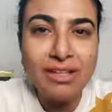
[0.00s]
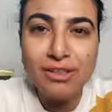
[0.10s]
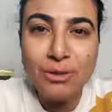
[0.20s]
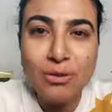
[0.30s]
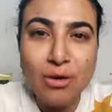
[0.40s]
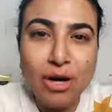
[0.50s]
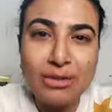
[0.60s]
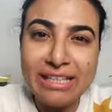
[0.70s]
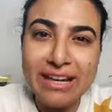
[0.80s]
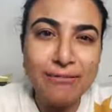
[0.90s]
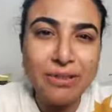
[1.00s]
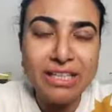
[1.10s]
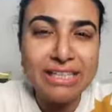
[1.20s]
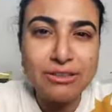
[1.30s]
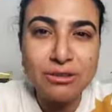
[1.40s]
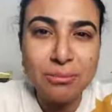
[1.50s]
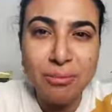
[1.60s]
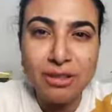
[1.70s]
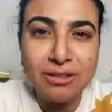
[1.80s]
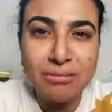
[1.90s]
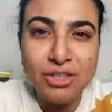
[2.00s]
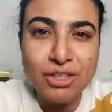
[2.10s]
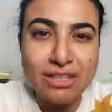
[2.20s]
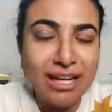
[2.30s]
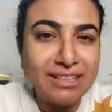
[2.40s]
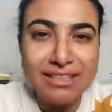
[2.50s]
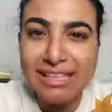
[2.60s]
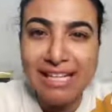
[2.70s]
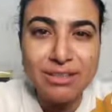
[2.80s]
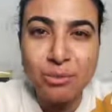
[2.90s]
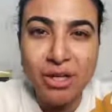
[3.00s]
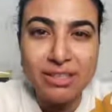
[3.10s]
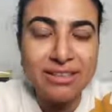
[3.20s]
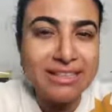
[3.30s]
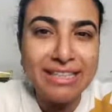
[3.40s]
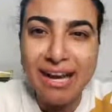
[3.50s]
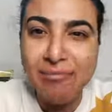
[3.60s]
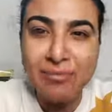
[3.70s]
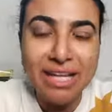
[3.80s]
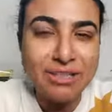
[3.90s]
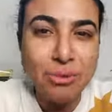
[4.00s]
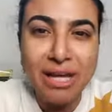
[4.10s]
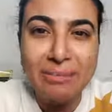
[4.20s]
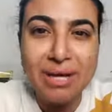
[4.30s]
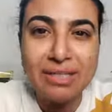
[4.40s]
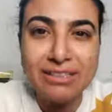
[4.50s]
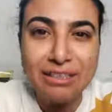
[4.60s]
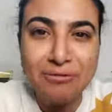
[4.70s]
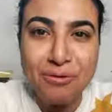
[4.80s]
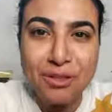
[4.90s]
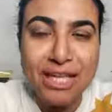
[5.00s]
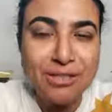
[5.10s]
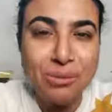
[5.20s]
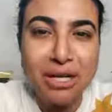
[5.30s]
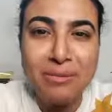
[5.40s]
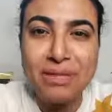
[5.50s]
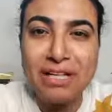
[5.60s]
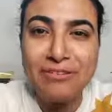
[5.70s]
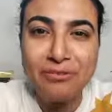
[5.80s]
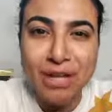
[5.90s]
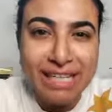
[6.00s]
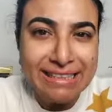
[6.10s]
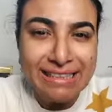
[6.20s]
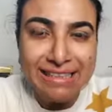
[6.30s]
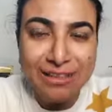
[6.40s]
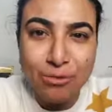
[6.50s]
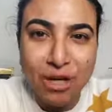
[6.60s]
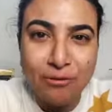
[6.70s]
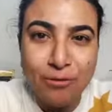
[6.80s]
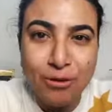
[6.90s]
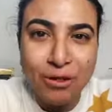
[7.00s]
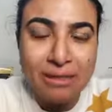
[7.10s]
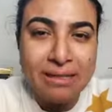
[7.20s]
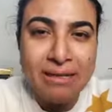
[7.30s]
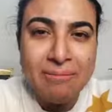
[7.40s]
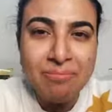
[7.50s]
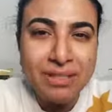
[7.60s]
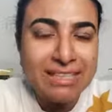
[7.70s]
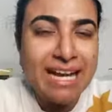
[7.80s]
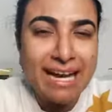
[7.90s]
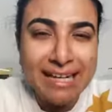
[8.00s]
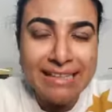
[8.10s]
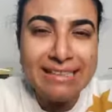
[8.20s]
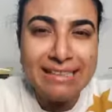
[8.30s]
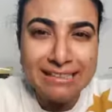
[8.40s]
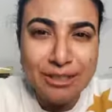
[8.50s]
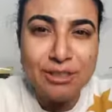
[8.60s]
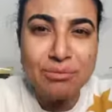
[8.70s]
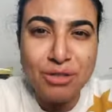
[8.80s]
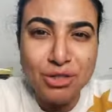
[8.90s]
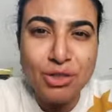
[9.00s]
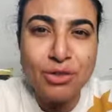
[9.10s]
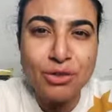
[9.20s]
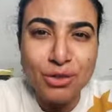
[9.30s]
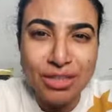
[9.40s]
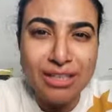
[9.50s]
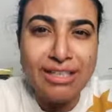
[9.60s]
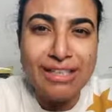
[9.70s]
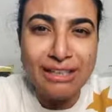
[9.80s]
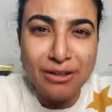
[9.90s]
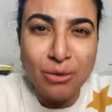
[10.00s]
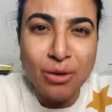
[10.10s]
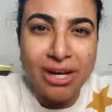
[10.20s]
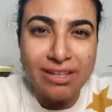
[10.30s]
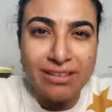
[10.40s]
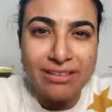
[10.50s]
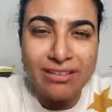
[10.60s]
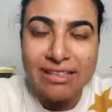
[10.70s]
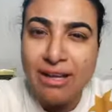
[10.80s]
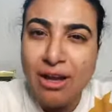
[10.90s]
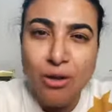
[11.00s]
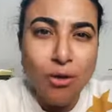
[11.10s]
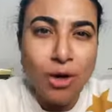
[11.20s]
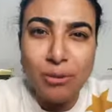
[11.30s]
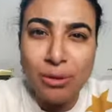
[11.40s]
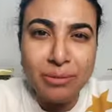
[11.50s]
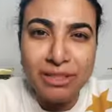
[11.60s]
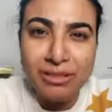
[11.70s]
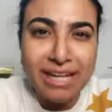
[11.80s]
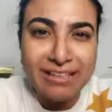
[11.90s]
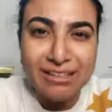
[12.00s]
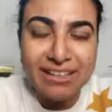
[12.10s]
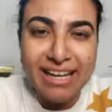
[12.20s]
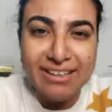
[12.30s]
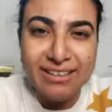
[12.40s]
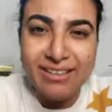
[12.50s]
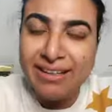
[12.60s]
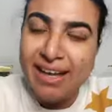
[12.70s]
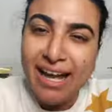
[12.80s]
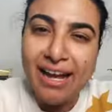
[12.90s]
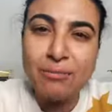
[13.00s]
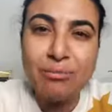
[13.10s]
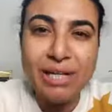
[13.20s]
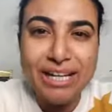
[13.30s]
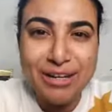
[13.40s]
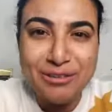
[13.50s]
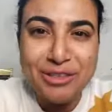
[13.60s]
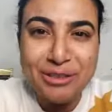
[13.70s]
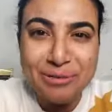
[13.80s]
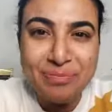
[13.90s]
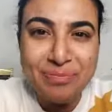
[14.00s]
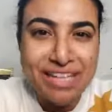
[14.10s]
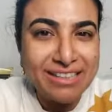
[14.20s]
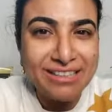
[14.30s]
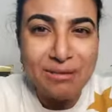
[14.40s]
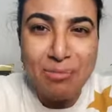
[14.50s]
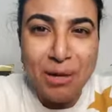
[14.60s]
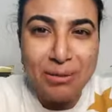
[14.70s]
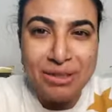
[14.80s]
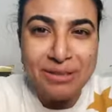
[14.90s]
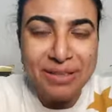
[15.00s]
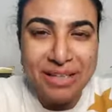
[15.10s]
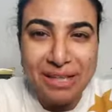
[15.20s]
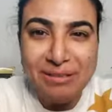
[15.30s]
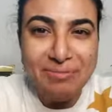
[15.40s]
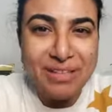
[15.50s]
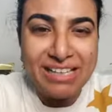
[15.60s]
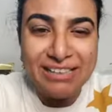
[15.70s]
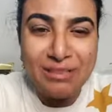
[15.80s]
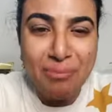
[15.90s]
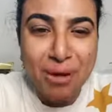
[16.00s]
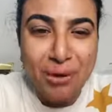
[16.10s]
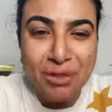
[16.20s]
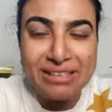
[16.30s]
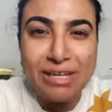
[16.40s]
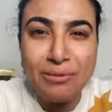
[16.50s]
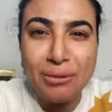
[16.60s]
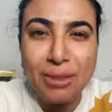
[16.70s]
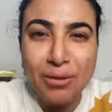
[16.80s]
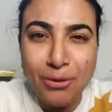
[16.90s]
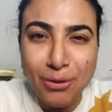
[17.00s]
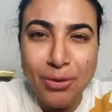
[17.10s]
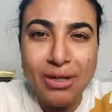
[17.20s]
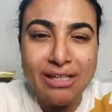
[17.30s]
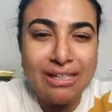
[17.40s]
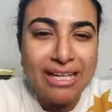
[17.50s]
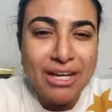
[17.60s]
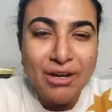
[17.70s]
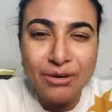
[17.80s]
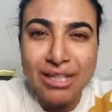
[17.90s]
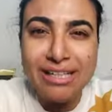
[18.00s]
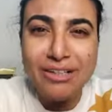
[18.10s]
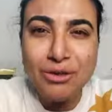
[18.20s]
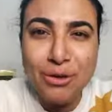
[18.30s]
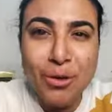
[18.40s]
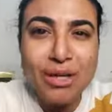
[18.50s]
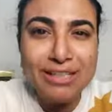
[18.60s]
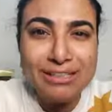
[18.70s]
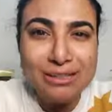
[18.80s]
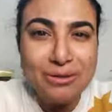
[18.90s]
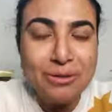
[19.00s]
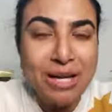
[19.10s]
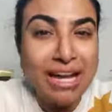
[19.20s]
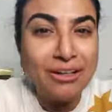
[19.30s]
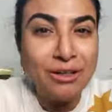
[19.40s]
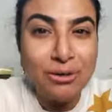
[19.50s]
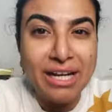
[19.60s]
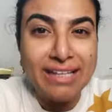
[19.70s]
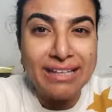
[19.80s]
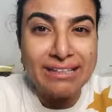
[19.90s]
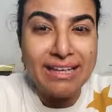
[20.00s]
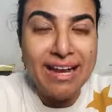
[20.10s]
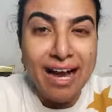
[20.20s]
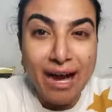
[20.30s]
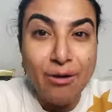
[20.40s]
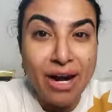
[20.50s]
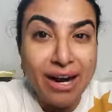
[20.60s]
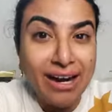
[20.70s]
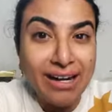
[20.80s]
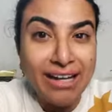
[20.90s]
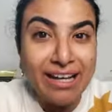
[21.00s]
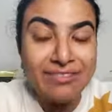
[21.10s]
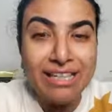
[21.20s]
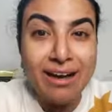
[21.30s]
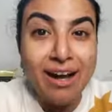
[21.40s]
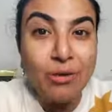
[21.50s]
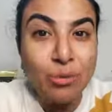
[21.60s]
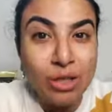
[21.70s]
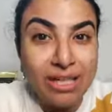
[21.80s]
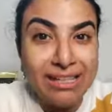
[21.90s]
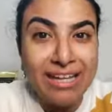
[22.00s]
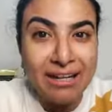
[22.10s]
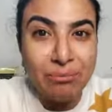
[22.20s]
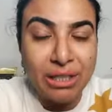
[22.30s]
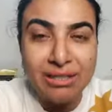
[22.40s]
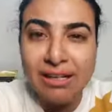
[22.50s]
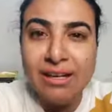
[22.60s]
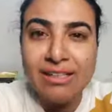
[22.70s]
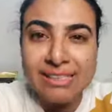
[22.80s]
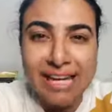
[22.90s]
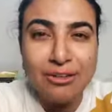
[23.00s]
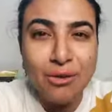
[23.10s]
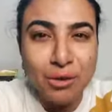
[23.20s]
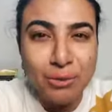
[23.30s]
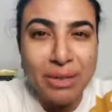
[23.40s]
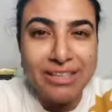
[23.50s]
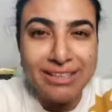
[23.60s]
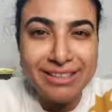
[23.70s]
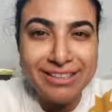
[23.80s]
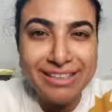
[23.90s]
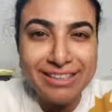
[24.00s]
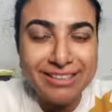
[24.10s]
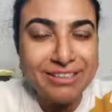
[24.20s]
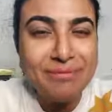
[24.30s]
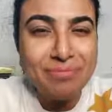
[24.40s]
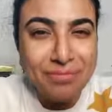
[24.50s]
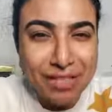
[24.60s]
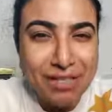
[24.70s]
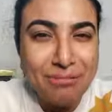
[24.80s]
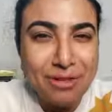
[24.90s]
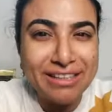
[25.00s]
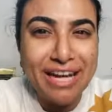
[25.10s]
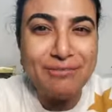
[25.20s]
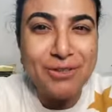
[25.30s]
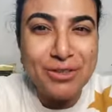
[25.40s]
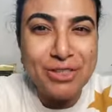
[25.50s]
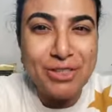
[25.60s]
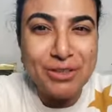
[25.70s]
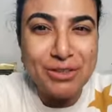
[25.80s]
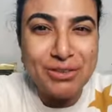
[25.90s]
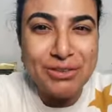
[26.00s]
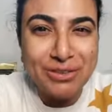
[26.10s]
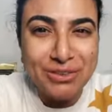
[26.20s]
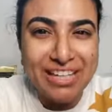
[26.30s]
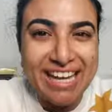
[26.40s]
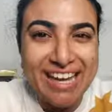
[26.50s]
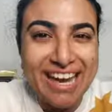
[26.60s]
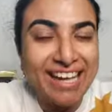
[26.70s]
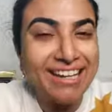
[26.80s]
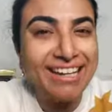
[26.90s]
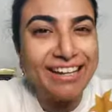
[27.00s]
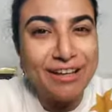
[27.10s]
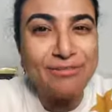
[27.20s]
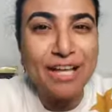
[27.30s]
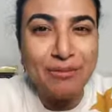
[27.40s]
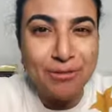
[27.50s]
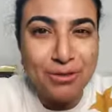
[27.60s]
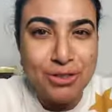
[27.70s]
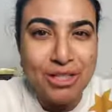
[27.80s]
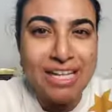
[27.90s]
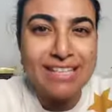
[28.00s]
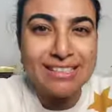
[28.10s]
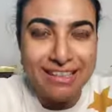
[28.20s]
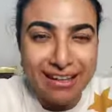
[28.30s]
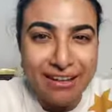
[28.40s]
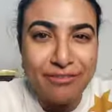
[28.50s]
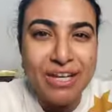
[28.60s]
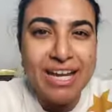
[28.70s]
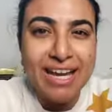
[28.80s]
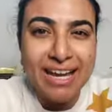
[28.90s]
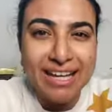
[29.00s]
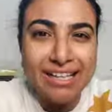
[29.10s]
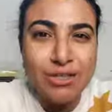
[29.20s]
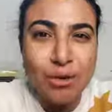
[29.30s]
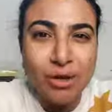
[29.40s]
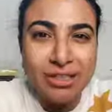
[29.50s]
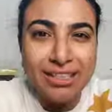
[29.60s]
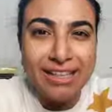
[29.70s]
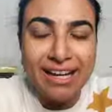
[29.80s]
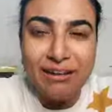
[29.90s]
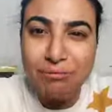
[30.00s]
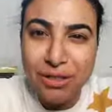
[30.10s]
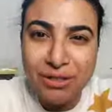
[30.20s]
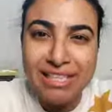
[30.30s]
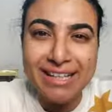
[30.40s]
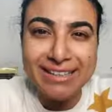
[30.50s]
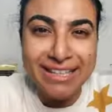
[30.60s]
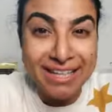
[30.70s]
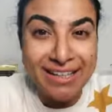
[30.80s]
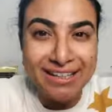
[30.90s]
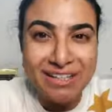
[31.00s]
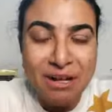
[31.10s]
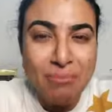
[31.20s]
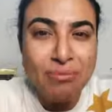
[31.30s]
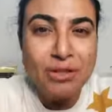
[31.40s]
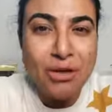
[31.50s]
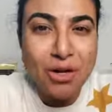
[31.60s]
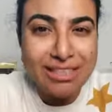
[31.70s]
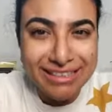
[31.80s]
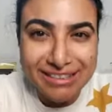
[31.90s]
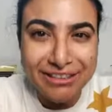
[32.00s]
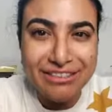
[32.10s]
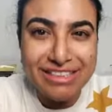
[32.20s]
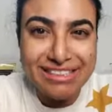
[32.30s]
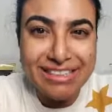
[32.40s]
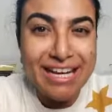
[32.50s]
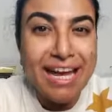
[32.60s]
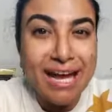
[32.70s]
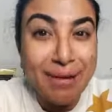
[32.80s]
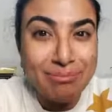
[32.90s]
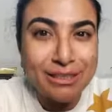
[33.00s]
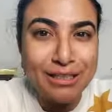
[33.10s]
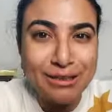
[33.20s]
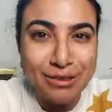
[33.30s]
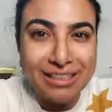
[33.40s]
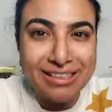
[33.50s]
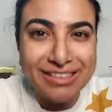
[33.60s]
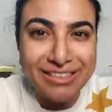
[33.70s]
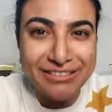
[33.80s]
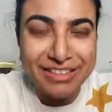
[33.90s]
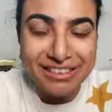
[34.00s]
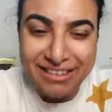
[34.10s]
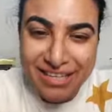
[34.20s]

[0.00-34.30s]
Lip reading: You go out every day to support the mission. I think that's what, yeah, that's what I'm asking for. That's what I'm inviting each one for. Because I think this mission really requires all women to get together and break out. That's the power. Yeah, that's the power that we will all really grow into and look at it. How our lives and our world can be 10 or 20 years later. Think about that future too. Okay, and live that future. Let's live an extraordinary life because I think we all deserve it. Absolutely deserve it.